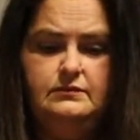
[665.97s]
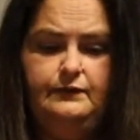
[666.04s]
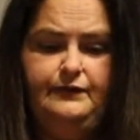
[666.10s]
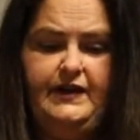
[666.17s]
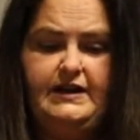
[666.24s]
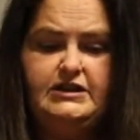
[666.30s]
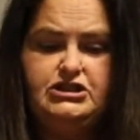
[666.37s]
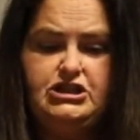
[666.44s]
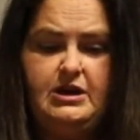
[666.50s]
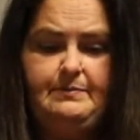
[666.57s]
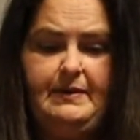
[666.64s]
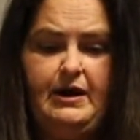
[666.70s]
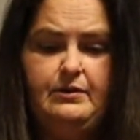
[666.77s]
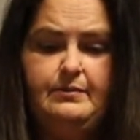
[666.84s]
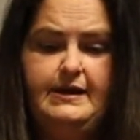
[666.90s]
finish up
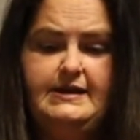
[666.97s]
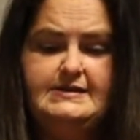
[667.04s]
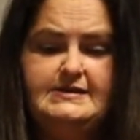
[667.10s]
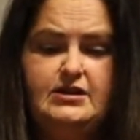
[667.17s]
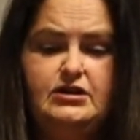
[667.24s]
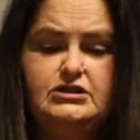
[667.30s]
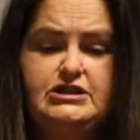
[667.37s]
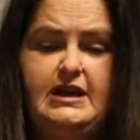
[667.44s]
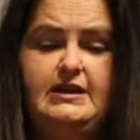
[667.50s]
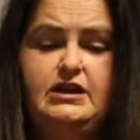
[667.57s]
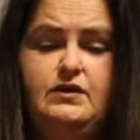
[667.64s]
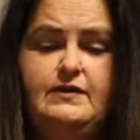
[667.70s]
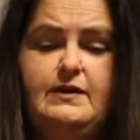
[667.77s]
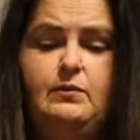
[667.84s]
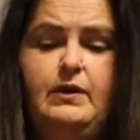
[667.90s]
our research. I
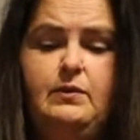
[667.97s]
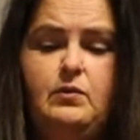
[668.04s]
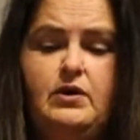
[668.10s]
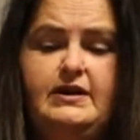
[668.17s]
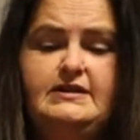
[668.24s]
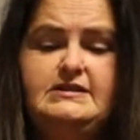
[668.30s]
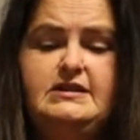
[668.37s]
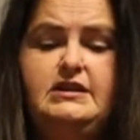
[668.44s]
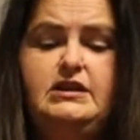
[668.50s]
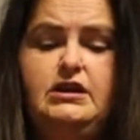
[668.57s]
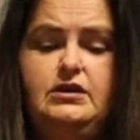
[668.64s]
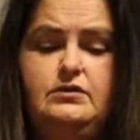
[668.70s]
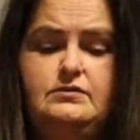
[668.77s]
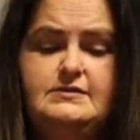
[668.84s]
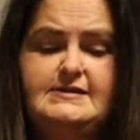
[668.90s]
knew that we wanted to
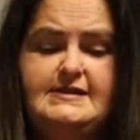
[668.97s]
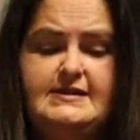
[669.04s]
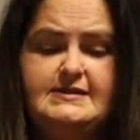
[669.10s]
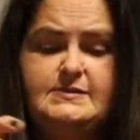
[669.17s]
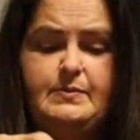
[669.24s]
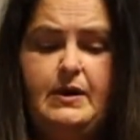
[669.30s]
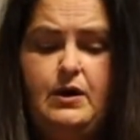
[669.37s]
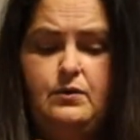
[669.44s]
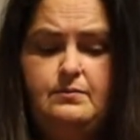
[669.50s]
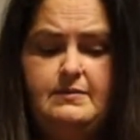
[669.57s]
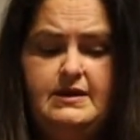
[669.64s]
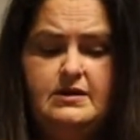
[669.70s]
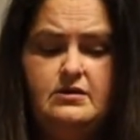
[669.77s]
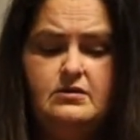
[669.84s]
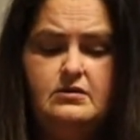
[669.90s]
use this bone
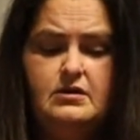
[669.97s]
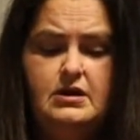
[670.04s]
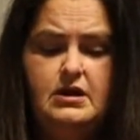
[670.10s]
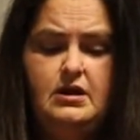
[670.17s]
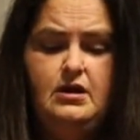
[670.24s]
meal